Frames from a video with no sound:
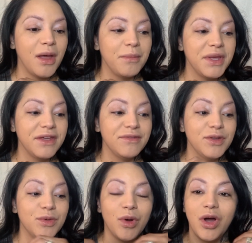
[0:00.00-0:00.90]
If
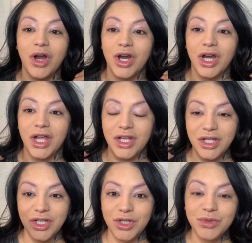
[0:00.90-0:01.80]
you are
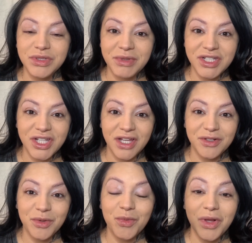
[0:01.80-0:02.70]
new to my
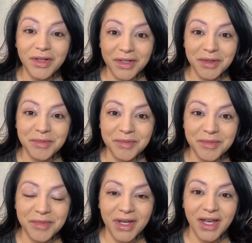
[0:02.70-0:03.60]
channel, welcome.
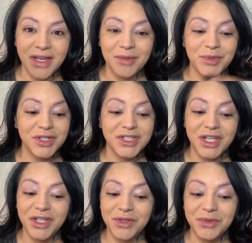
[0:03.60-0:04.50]
I
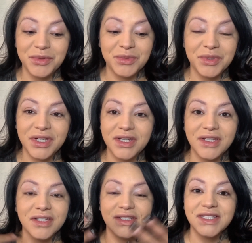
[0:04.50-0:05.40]
appreciate you
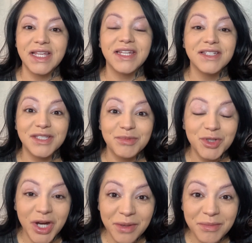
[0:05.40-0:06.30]
deciding to
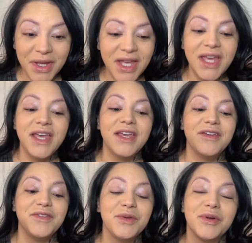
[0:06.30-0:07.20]
subscribe.
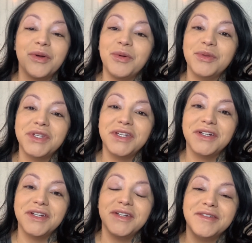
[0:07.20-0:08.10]
If you are old
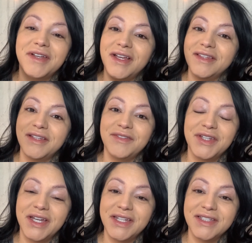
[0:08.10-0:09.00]
here, love you
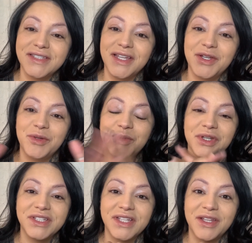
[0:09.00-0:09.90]
guys. I hope you
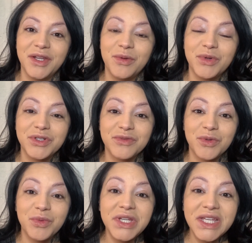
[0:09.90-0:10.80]
guys had a wonderful
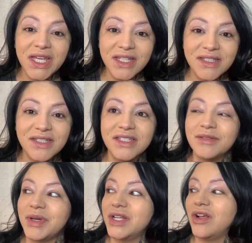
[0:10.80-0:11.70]
weekend
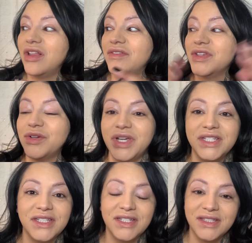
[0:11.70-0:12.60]
despite all of the
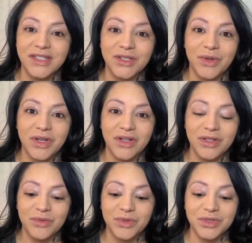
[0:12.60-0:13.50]
craziness that's going on in
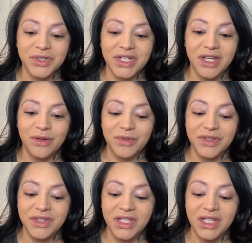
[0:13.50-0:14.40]
the world right now with
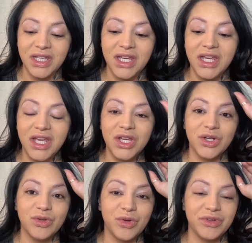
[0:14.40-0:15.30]
the
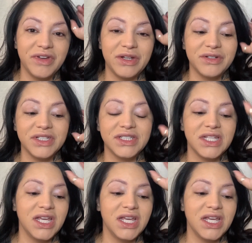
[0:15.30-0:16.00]
coronavirus.